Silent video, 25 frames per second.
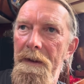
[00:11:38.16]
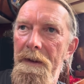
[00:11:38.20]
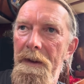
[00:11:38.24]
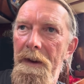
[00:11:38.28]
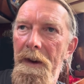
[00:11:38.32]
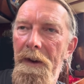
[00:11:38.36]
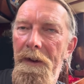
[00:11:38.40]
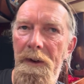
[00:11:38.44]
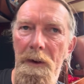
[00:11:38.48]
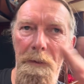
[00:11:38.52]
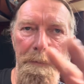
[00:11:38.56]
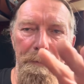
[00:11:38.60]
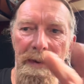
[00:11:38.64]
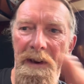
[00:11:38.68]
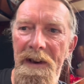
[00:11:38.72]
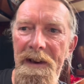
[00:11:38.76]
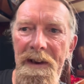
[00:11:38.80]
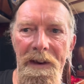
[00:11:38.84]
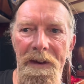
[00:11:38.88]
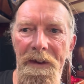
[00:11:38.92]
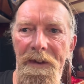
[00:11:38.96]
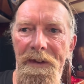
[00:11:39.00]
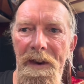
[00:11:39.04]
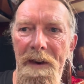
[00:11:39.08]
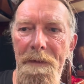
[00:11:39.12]
it's
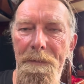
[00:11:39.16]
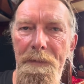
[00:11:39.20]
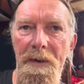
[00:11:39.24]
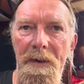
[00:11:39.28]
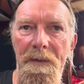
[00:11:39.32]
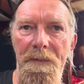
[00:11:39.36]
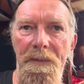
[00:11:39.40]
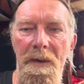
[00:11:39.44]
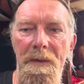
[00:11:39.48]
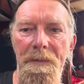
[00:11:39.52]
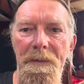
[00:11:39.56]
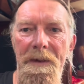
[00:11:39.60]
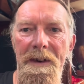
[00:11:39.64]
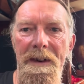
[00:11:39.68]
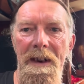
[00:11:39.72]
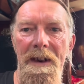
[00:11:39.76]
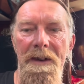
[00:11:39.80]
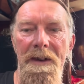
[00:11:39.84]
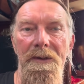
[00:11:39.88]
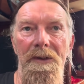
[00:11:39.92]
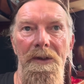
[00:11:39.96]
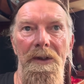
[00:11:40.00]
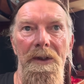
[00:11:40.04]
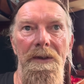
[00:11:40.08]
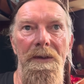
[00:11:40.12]
completely separate from the
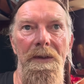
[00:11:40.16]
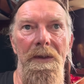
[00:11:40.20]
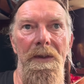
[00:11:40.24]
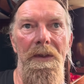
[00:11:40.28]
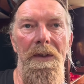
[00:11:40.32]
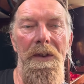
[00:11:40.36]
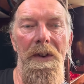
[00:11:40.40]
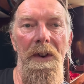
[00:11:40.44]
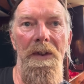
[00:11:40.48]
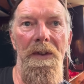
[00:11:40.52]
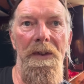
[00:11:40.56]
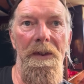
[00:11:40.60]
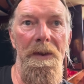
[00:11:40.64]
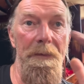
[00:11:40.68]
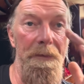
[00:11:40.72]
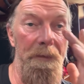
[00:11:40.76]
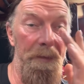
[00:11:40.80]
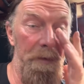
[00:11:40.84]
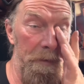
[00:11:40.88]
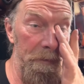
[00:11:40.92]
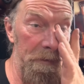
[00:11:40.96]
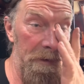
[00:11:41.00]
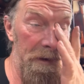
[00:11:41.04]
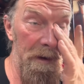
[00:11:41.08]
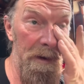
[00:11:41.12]
engine system,
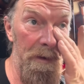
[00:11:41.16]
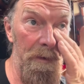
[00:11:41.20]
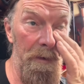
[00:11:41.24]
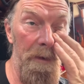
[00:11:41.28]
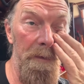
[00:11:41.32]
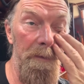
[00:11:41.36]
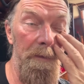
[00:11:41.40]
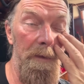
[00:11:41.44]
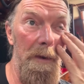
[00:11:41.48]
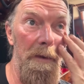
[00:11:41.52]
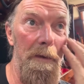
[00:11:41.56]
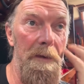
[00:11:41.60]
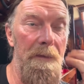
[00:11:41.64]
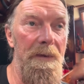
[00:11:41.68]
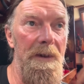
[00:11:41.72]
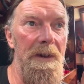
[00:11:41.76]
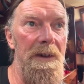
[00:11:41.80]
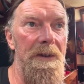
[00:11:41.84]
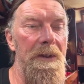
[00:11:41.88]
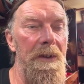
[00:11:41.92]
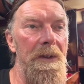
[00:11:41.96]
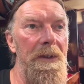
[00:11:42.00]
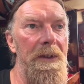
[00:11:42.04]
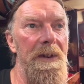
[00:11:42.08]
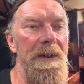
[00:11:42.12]
from the engine fuel
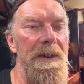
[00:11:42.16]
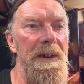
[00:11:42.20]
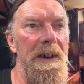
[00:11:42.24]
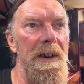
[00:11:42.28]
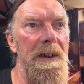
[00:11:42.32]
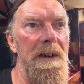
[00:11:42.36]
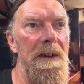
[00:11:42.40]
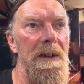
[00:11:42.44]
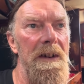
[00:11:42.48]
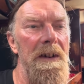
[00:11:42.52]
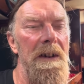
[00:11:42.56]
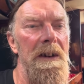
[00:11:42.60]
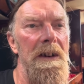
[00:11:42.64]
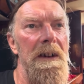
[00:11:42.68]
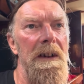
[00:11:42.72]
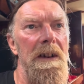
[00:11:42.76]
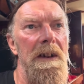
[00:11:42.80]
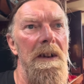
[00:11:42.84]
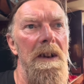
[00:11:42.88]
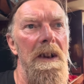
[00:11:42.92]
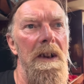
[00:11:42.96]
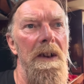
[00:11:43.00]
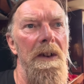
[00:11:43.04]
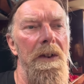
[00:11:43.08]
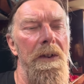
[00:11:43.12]
filters and that.
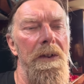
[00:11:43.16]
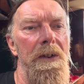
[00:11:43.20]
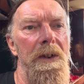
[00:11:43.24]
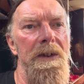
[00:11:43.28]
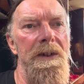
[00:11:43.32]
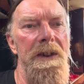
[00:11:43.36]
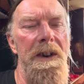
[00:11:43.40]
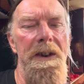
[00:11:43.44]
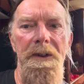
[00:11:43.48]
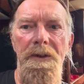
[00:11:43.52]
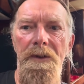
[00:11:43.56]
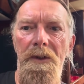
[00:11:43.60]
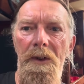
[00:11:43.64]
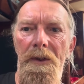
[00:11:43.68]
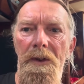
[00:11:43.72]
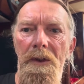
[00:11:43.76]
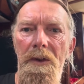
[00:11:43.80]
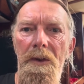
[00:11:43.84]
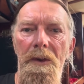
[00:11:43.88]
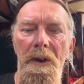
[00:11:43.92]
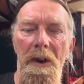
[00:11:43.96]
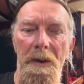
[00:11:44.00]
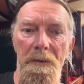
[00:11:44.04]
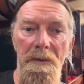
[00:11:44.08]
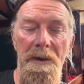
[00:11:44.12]
So then it just
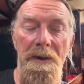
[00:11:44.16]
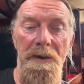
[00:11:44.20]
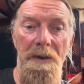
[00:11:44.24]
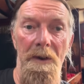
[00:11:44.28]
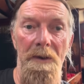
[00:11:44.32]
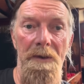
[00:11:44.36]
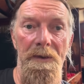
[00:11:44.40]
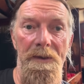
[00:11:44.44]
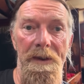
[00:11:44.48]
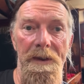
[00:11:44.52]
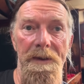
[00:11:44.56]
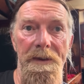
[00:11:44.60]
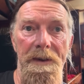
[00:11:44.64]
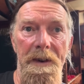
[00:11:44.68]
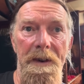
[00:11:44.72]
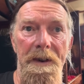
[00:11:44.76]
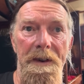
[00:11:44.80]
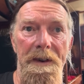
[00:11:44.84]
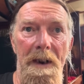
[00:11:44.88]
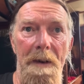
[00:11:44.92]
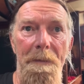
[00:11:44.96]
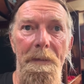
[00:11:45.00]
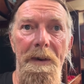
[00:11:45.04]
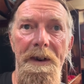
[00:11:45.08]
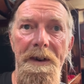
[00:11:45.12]
it returns into the
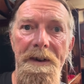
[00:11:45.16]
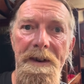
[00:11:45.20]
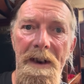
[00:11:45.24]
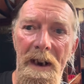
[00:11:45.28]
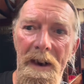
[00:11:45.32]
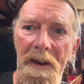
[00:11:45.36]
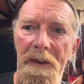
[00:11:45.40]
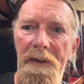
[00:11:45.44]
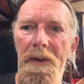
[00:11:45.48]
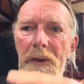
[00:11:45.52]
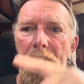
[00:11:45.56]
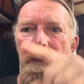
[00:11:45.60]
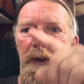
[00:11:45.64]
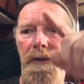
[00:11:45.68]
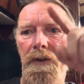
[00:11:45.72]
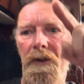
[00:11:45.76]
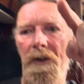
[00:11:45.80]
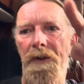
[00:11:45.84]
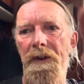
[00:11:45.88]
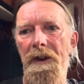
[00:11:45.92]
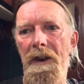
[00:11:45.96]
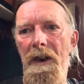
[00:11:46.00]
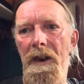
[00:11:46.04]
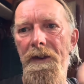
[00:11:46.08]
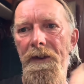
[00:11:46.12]
top of the tank. So it's
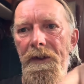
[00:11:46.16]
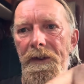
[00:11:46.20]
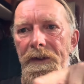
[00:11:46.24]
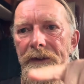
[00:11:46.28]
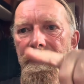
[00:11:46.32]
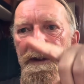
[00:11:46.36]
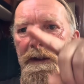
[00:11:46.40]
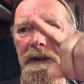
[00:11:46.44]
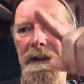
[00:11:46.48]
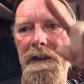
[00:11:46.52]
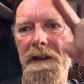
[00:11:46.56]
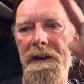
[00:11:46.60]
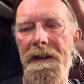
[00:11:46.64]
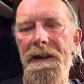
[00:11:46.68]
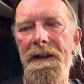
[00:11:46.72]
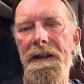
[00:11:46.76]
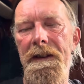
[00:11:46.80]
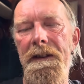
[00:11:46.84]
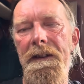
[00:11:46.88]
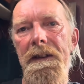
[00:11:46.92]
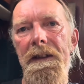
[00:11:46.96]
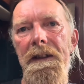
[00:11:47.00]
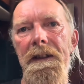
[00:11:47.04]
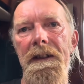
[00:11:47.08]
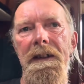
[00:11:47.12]
just
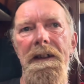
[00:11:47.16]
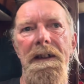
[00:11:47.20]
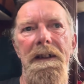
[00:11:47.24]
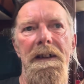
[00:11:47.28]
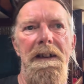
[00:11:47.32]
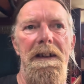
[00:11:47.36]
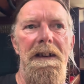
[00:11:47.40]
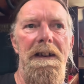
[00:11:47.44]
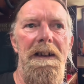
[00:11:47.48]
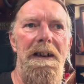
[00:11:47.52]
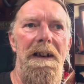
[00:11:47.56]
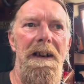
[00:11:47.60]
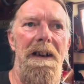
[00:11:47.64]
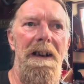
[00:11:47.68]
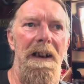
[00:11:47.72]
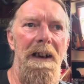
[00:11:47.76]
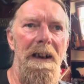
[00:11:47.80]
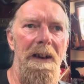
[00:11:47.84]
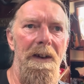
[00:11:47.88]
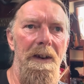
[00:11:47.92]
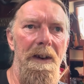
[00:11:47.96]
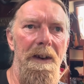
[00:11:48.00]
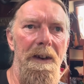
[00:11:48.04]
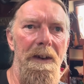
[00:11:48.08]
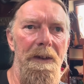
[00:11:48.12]
constantly
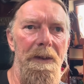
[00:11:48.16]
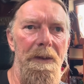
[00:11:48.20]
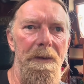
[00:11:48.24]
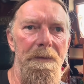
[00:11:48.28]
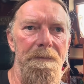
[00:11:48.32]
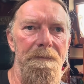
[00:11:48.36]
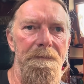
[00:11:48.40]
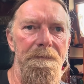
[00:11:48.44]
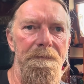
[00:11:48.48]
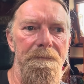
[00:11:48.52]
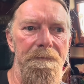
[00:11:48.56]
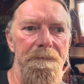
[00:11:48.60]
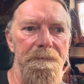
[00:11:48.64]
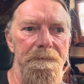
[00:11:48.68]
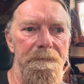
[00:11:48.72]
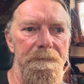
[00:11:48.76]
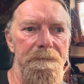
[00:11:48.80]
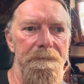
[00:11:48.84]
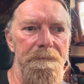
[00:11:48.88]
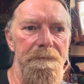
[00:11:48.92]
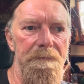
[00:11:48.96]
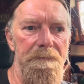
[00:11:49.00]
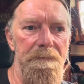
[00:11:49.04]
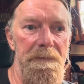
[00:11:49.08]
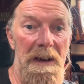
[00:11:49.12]

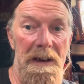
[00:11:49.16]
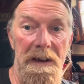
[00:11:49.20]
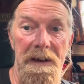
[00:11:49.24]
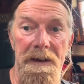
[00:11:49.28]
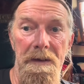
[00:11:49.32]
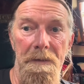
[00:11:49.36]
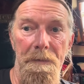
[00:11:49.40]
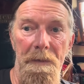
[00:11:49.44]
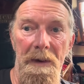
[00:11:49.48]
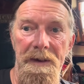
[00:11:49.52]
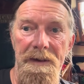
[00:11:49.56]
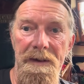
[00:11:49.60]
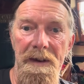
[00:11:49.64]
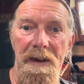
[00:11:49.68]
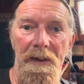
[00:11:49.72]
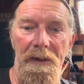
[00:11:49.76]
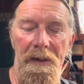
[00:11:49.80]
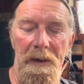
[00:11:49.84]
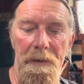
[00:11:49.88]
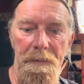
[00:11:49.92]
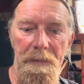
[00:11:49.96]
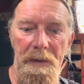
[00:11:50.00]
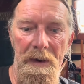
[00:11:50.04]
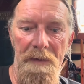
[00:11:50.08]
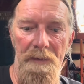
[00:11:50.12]
cleaning my
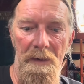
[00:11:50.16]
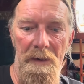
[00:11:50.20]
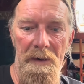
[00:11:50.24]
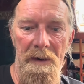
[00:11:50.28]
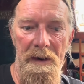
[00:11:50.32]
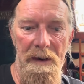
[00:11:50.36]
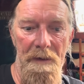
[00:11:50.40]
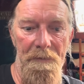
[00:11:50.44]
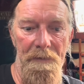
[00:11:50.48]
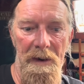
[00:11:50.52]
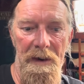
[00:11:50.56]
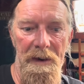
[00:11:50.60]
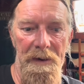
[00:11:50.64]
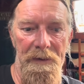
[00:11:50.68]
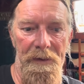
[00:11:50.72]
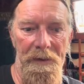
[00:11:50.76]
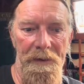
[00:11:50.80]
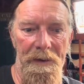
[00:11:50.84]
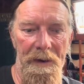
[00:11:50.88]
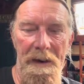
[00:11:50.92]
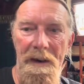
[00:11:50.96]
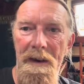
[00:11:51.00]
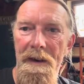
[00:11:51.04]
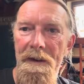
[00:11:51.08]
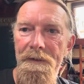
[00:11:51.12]
diesel before it ever gets
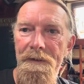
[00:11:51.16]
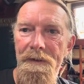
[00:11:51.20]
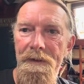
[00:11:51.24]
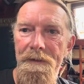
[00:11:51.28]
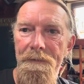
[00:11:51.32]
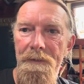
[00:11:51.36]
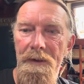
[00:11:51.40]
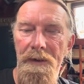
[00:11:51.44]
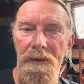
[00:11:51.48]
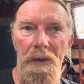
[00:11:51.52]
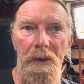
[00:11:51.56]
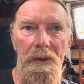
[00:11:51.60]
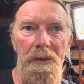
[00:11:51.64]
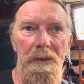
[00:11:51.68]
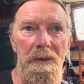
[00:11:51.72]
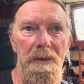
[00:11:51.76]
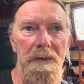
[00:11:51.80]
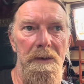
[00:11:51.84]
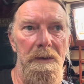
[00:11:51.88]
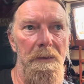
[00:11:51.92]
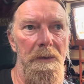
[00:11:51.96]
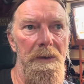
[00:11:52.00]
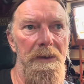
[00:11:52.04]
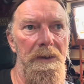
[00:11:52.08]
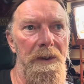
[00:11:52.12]
to the engine, which is
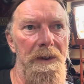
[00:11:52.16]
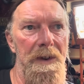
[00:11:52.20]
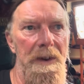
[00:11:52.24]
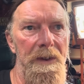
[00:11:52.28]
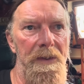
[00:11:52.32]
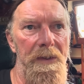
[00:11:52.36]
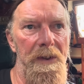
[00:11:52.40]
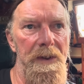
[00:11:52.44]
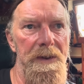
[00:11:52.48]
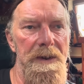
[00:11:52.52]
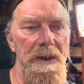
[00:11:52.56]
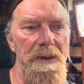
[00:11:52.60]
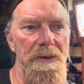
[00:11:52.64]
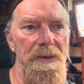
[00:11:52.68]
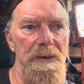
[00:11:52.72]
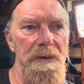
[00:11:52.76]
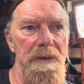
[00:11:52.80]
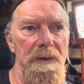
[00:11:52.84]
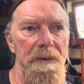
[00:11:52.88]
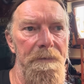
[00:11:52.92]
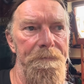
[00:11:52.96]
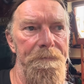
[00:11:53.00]
good. It's a nice addition.